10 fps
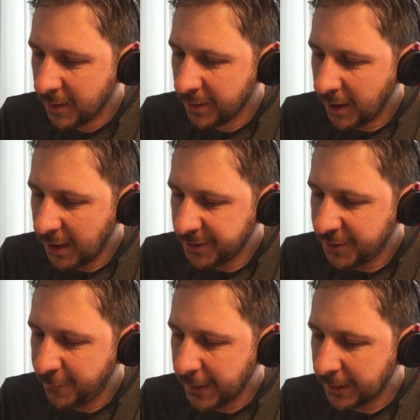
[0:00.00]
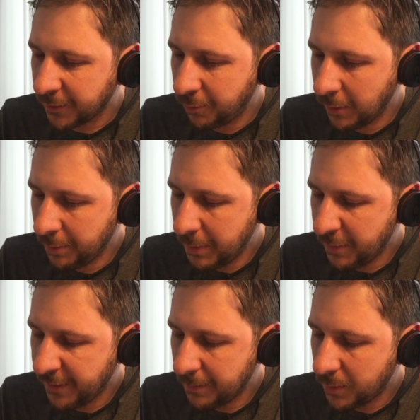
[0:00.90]
Artifact, 1 pip
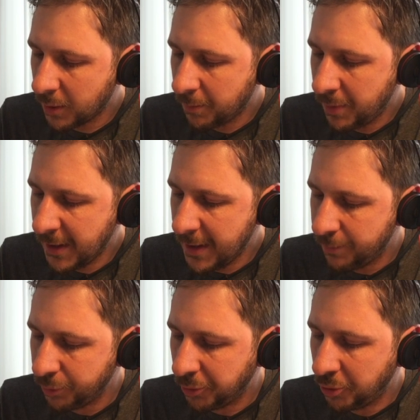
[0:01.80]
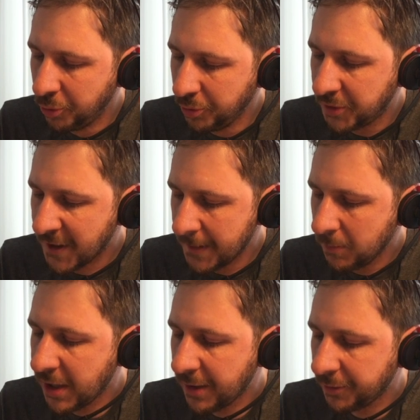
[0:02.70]
of Ember. Play, put 2 time
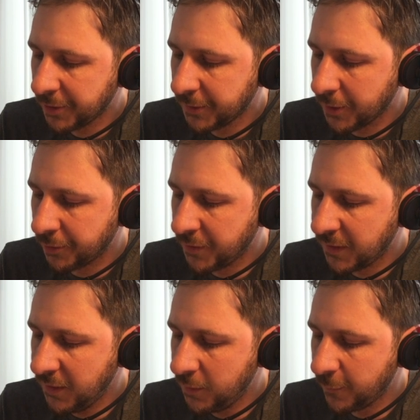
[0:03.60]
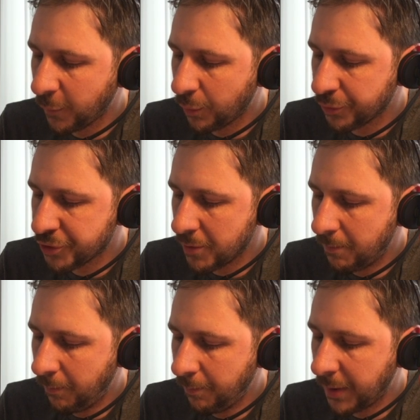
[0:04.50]
counters on Seas Forge.
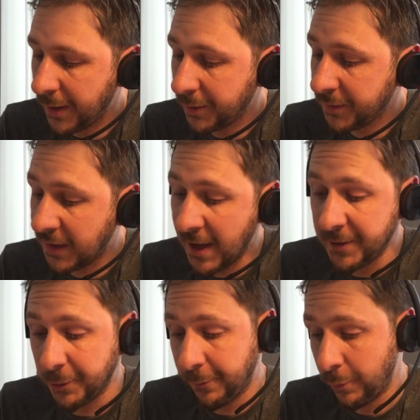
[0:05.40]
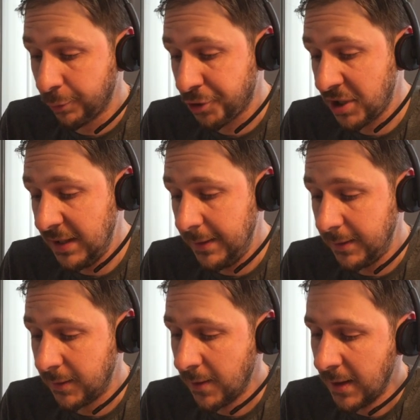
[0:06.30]
Players cannot forge keys.